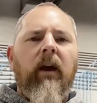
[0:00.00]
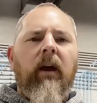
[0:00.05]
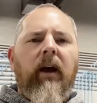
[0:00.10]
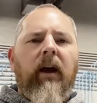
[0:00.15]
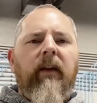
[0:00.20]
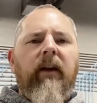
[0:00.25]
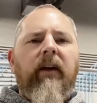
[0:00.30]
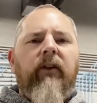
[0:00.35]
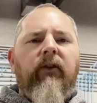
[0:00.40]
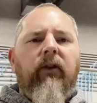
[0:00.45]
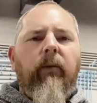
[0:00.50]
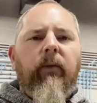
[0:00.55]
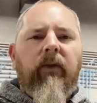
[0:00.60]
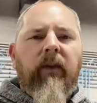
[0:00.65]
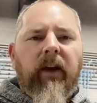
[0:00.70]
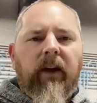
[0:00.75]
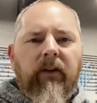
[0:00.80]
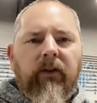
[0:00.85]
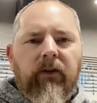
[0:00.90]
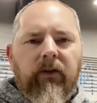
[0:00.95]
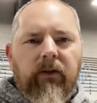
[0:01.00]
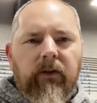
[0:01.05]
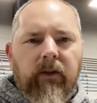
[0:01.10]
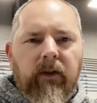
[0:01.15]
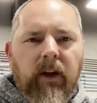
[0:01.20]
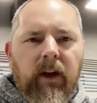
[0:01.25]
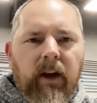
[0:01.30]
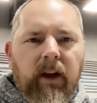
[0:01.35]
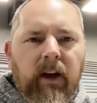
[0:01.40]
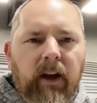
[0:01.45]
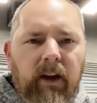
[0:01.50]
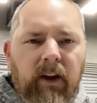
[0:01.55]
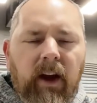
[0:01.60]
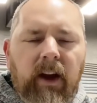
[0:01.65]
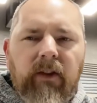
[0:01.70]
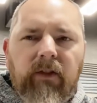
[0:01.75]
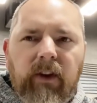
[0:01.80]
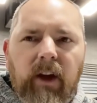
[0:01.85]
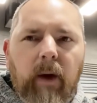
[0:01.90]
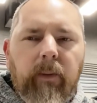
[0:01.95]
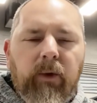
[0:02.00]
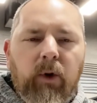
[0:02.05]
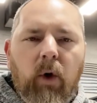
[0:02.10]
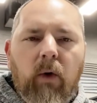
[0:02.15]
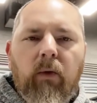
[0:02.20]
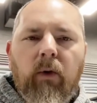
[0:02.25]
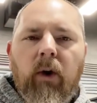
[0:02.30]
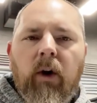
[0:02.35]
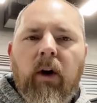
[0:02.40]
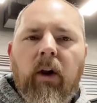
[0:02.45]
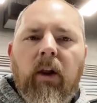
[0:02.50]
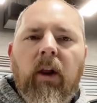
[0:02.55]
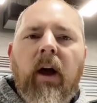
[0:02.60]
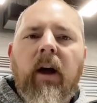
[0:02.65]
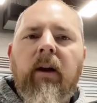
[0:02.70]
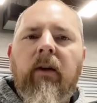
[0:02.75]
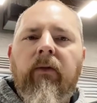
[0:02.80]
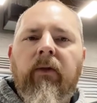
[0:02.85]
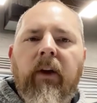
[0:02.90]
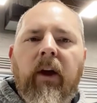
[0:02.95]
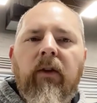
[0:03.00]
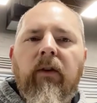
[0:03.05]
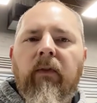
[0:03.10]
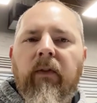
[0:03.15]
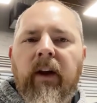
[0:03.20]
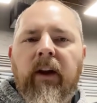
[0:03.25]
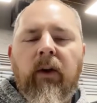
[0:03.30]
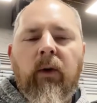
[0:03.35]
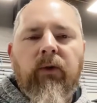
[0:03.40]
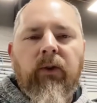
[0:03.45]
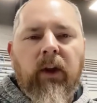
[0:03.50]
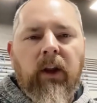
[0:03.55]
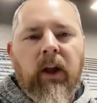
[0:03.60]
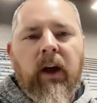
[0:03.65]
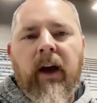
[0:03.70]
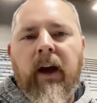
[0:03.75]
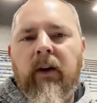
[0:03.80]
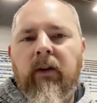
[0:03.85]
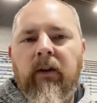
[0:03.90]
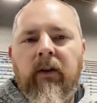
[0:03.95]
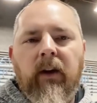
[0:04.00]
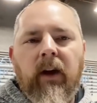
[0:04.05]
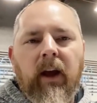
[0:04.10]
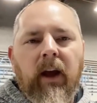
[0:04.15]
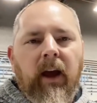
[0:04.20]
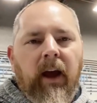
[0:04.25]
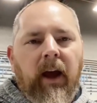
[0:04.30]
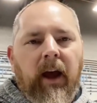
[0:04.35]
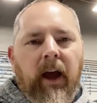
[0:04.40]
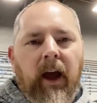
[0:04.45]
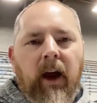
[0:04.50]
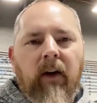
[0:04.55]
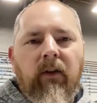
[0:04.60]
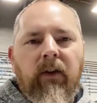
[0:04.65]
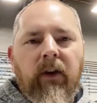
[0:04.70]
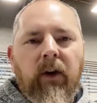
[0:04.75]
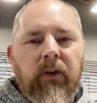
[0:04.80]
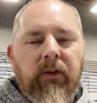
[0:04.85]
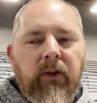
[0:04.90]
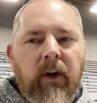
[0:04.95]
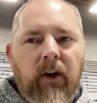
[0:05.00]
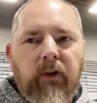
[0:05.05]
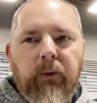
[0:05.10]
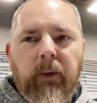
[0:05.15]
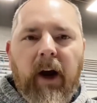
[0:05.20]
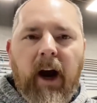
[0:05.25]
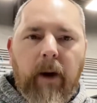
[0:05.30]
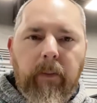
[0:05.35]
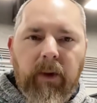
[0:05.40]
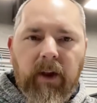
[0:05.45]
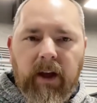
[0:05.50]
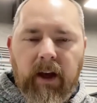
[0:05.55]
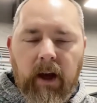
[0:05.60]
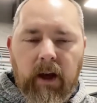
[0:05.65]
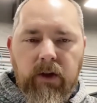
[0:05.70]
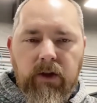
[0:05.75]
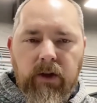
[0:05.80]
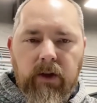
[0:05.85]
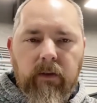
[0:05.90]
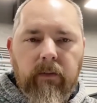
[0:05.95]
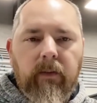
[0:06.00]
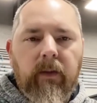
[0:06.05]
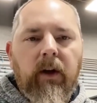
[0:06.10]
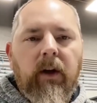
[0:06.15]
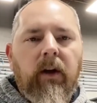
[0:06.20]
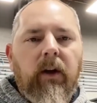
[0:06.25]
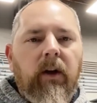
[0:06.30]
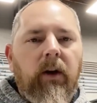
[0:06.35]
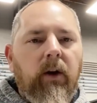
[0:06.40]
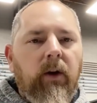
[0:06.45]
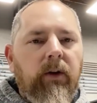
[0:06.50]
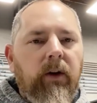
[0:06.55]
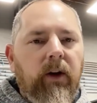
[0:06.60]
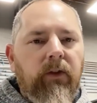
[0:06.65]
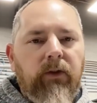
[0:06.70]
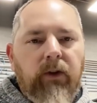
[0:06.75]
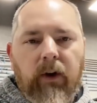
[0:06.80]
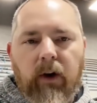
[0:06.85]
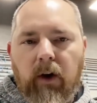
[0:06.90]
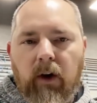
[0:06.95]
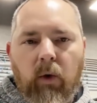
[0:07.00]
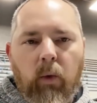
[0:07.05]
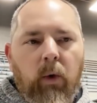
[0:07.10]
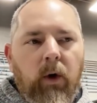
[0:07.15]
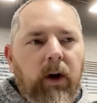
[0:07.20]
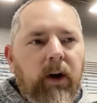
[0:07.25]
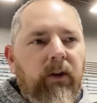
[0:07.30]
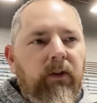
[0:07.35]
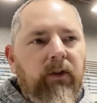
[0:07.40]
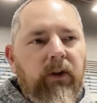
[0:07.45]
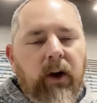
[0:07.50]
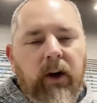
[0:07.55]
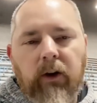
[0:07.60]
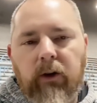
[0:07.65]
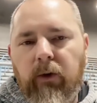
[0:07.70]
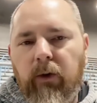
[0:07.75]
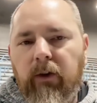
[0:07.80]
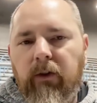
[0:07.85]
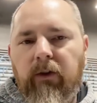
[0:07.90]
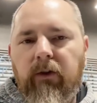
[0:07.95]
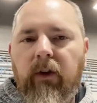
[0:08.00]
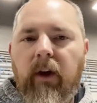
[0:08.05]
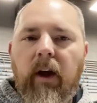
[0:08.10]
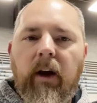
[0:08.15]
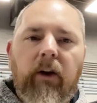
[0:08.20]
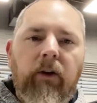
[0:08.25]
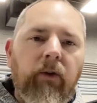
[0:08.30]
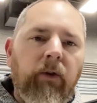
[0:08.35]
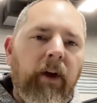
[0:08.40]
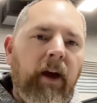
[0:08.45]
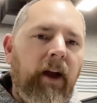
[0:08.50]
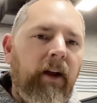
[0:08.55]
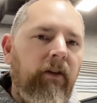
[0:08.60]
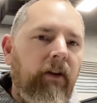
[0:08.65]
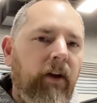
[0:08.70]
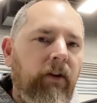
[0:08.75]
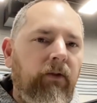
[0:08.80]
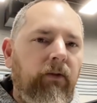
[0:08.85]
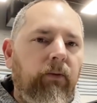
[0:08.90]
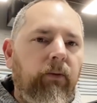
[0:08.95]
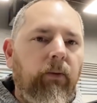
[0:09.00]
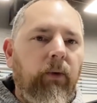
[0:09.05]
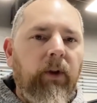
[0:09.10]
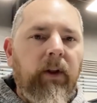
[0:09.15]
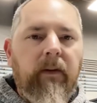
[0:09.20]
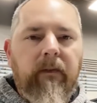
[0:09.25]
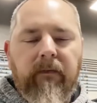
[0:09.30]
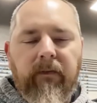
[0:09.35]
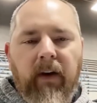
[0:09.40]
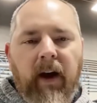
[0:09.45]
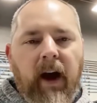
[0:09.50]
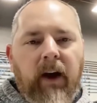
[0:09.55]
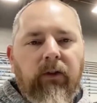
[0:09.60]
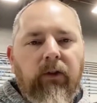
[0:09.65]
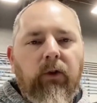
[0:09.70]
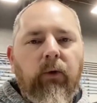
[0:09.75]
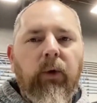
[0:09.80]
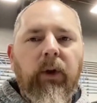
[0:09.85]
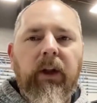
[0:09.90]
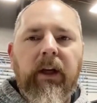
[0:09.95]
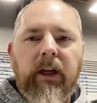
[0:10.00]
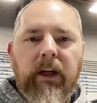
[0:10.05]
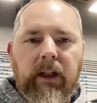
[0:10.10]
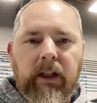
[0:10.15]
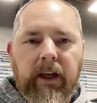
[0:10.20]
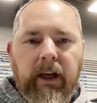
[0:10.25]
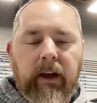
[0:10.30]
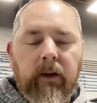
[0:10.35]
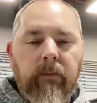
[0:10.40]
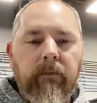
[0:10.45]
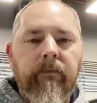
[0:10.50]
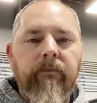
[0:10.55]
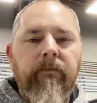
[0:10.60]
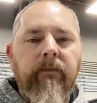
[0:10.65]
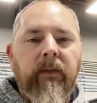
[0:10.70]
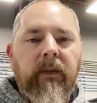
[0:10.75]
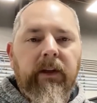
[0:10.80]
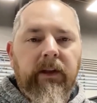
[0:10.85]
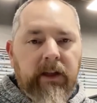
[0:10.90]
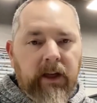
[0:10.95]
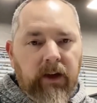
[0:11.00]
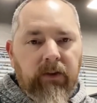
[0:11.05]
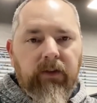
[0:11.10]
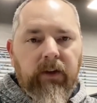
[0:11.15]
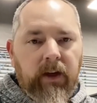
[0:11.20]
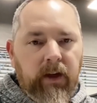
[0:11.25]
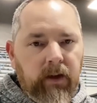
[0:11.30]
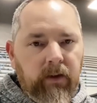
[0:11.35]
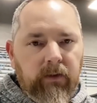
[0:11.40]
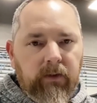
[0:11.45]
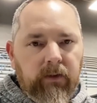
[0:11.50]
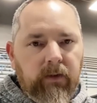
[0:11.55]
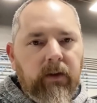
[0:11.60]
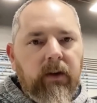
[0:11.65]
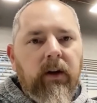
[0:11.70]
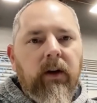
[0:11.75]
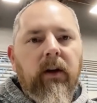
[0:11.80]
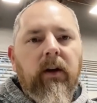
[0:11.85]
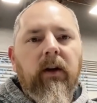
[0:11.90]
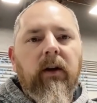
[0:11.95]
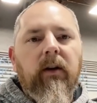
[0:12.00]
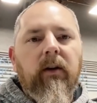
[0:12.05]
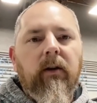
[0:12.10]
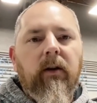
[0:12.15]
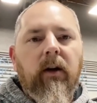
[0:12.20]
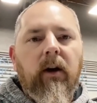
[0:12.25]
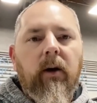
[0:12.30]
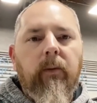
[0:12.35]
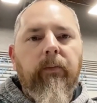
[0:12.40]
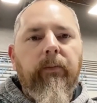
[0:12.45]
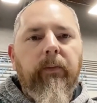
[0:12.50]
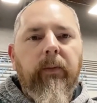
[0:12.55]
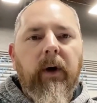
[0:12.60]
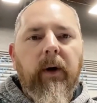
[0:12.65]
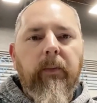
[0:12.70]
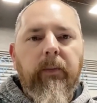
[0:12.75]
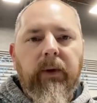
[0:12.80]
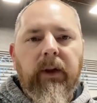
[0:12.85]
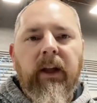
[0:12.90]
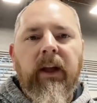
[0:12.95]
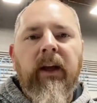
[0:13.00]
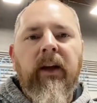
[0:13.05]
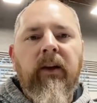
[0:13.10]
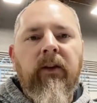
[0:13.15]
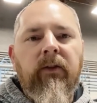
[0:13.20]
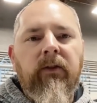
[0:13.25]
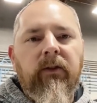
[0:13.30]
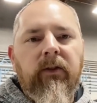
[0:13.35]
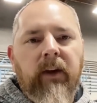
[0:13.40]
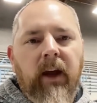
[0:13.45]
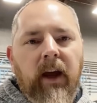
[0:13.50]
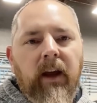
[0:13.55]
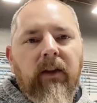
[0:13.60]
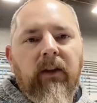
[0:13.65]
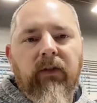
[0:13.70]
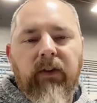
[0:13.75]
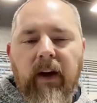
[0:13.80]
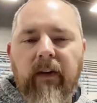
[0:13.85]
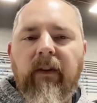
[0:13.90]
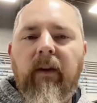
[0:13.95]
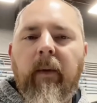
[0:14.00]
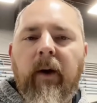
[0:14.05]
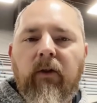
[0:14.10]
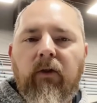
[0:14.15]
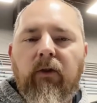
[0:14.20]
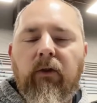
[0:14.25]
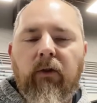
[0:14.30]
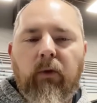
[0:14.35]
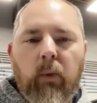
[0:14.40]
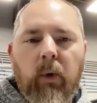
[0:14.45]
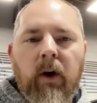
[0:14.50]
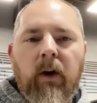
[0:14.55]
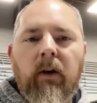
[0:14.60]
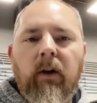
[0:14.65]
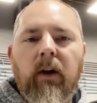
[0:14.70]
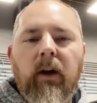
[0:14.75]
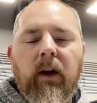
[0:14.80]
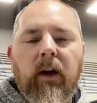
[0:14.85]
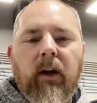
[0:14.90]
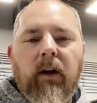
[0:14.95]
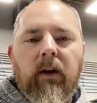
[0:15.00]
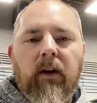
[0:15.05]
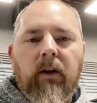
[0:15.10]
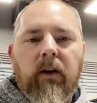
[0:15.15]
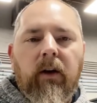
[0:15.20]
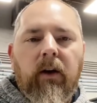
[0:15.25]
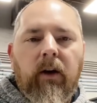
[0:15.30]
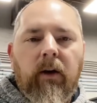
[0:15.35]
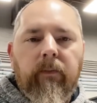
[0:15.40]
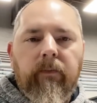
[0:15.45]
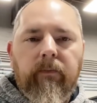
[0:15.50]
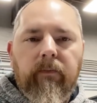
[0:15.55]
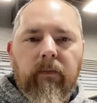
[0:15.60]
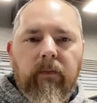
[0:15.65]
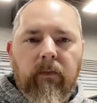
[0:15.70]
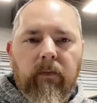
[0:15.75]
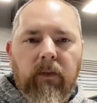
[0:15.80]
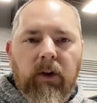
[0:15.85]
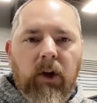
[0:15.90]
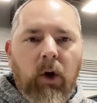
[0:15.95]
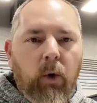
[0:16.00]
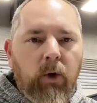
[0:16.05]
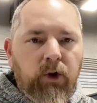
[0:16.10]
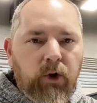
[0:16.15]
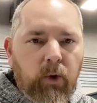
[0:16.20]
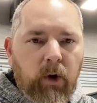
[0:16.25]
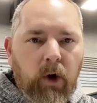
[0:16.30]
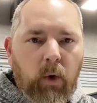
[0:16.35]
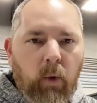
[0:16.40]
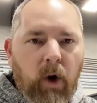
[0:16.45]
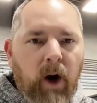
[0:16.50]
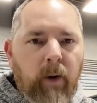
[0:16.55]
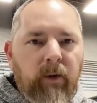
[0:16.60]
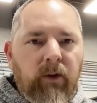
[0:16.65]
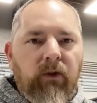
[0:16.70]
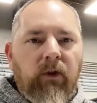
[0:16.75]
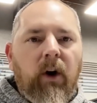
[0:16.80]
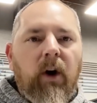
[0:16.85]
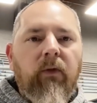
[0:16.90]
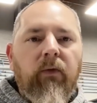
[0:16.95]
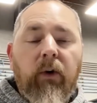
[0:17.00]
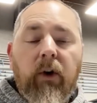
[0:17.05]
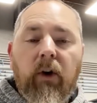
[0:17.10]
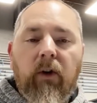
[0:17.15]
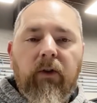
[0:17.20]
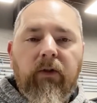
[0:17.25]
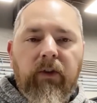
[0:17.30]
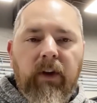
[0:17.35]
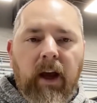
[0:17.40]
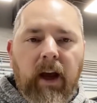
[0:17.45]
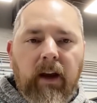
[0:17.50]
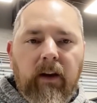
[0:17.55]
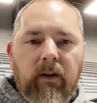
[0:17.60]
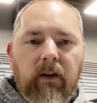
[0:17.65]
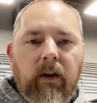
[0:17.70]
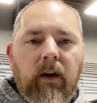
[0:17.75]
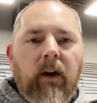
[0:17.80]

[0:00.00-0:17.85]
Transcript: And that's something it kind of skipped over in a lot of the other videos online, and everything else talks about application. Is it going to work? It's going to do this, it's going to do that. It's really fast, it's really clean. Yes, it is. But please take the safety measures as well. Know what your requirements are for your state.